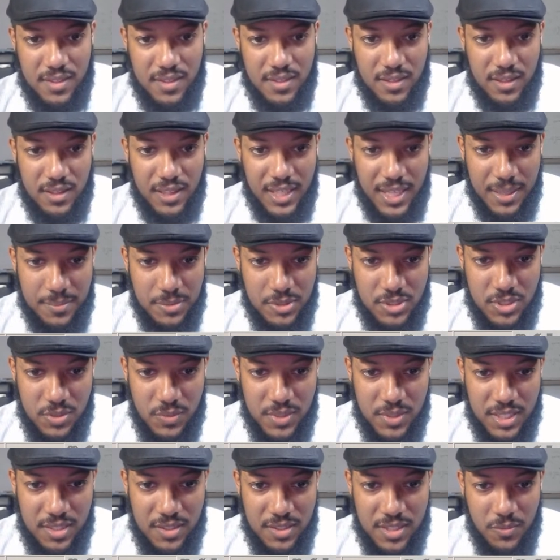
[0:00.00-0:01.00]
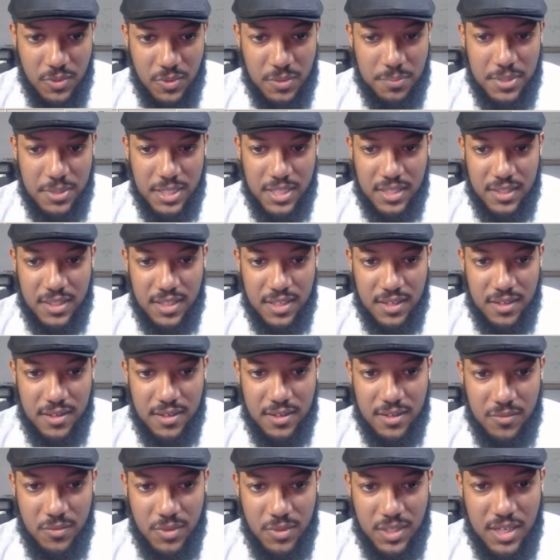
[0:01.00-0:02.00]
labeled so we know that we put it there.
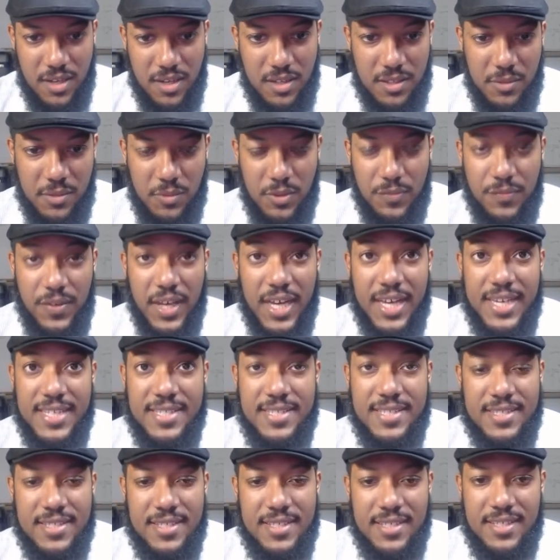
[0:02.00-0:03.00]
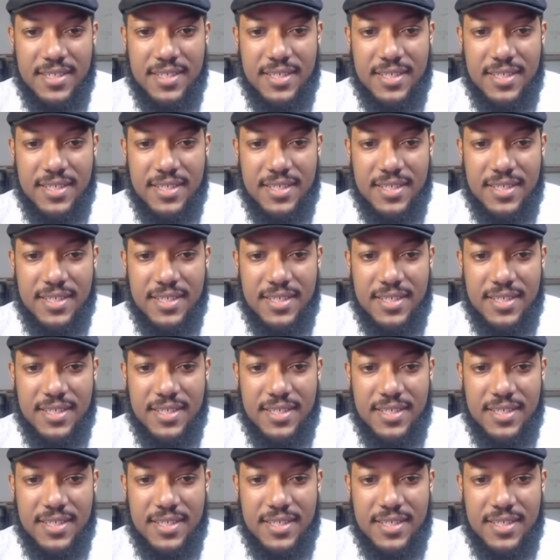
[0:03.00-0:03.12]
We call it revised.